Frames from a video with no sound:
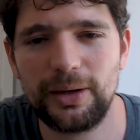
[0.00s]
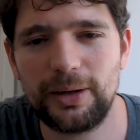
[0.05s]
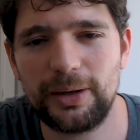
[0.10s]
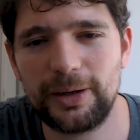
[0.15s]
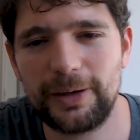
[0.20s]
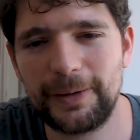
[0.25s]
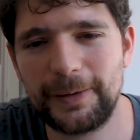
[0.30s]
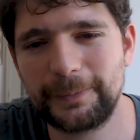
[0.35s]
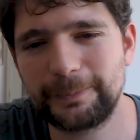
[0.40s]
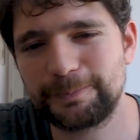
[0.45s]

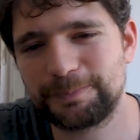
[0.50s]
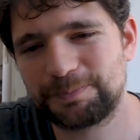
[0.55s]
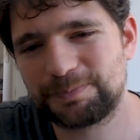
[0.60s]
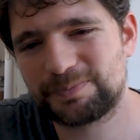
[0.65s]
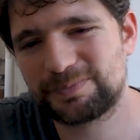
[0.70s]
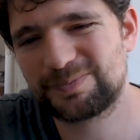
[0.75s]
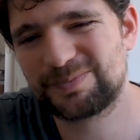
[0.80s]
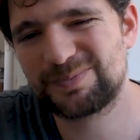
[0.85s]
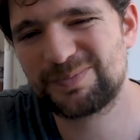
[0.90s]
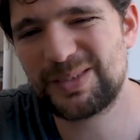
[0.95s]

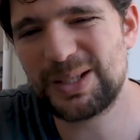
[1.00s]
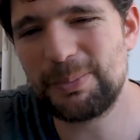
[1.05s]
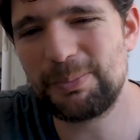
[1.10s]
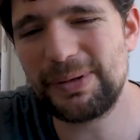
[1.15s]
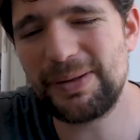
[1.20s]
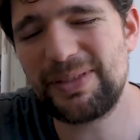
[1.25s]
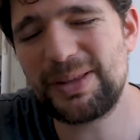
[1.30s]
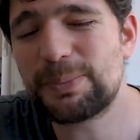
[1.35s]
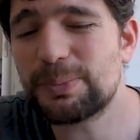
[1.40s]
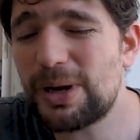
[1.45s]

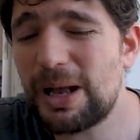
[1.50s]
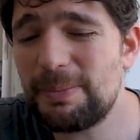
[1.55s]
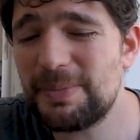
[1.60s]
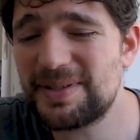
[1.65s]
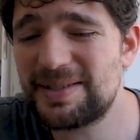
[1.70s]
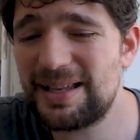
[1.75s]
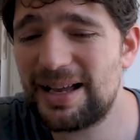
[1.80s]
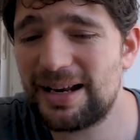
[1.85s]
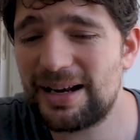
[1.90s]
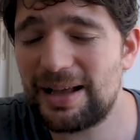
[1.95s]
But the problem
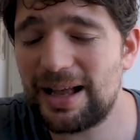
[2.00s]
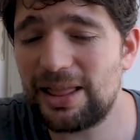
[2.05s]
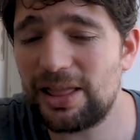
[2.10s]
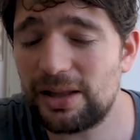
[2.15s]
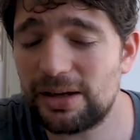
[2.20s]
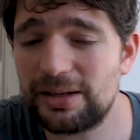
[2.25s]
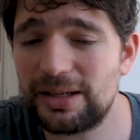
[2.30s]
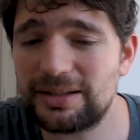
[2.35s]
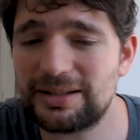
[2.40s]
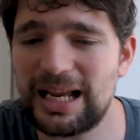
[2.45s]
is that a
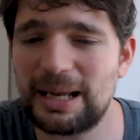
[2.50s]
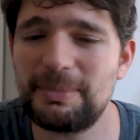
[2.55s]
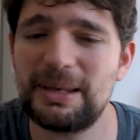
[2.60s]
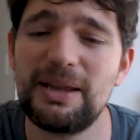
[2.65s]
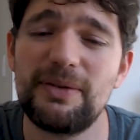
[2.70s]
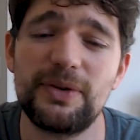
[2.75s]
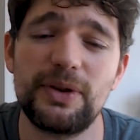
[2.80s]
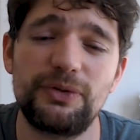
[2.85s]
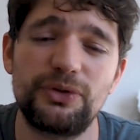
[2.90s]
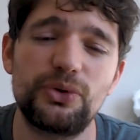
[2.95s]
lot of the time,
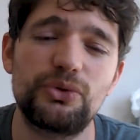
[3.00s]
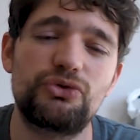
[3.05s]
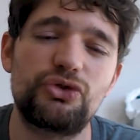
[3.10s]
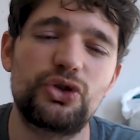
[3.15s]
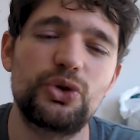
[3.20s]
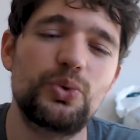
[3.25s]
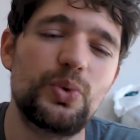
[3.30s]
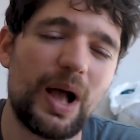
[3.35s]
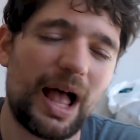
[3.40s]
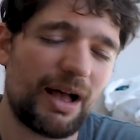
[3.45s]
even if you
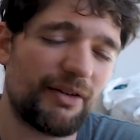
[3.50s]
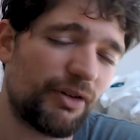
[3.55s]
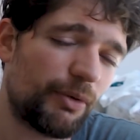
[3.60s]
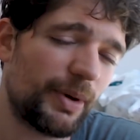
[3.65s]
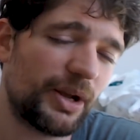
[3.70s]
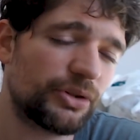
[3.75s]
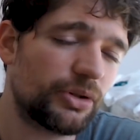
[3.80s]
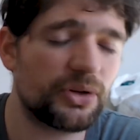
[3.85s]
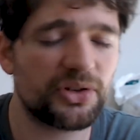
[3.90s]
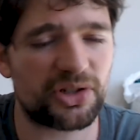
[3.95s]
do have a
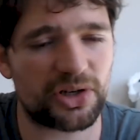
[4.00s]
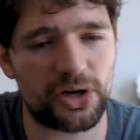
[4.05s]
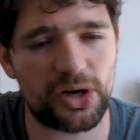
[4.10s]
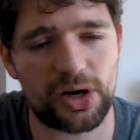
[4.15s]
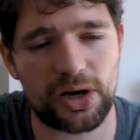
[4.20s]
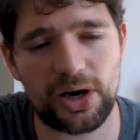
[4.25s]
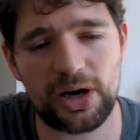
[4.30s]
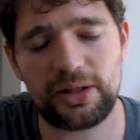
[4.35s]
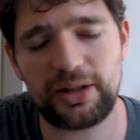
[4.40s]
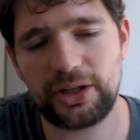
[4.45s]
way to discard
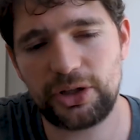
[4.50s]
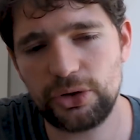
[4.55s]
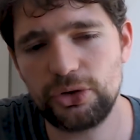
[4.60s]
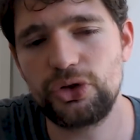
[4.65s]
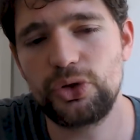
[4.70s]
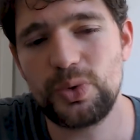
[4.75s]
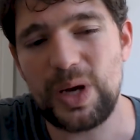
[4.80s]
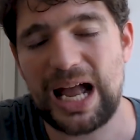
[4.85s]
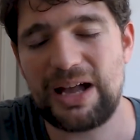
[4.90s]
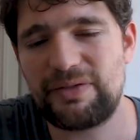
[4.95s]
a card, like you
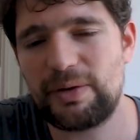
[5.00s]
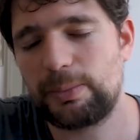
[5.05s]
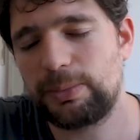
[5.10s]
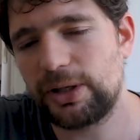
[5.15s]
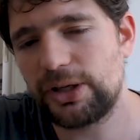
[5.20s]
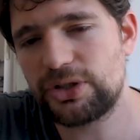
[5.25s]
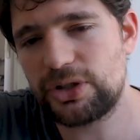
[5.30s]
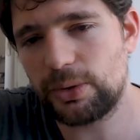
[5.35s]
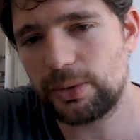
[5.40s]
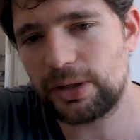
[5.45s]
do have a
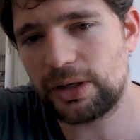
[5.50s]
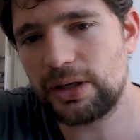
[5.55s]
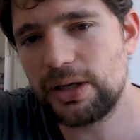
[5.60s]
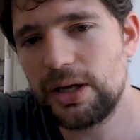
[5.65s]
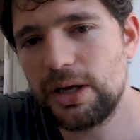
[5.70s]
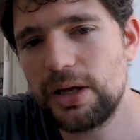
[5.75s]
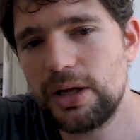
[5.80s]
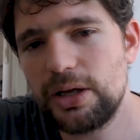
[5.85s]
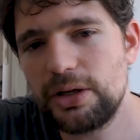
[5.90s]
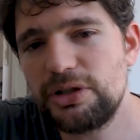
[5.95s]
blood token,
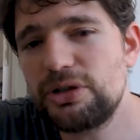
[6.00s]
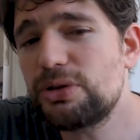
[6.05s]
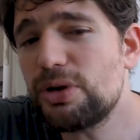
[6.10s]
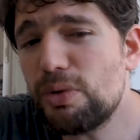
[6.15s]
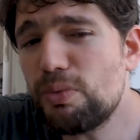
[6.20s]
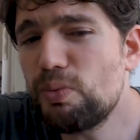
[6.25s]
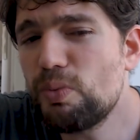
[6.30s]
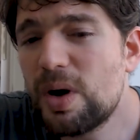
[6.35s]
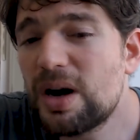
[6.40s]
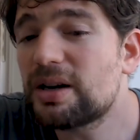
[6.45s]
you
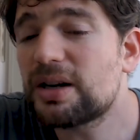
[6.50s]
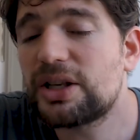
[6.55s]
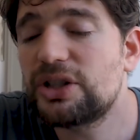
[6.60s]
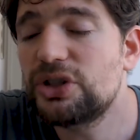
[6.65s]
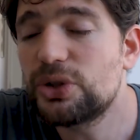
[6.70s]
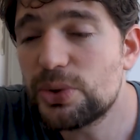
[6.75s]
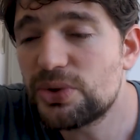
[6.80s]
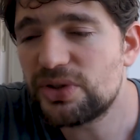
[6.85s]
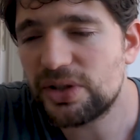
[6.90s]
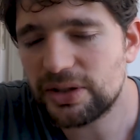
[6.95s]
don't want to
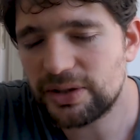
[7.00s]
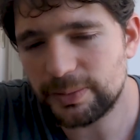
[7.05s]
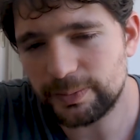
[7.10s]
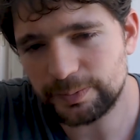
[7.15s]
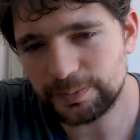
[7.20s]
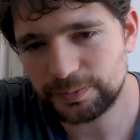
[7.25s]
use it,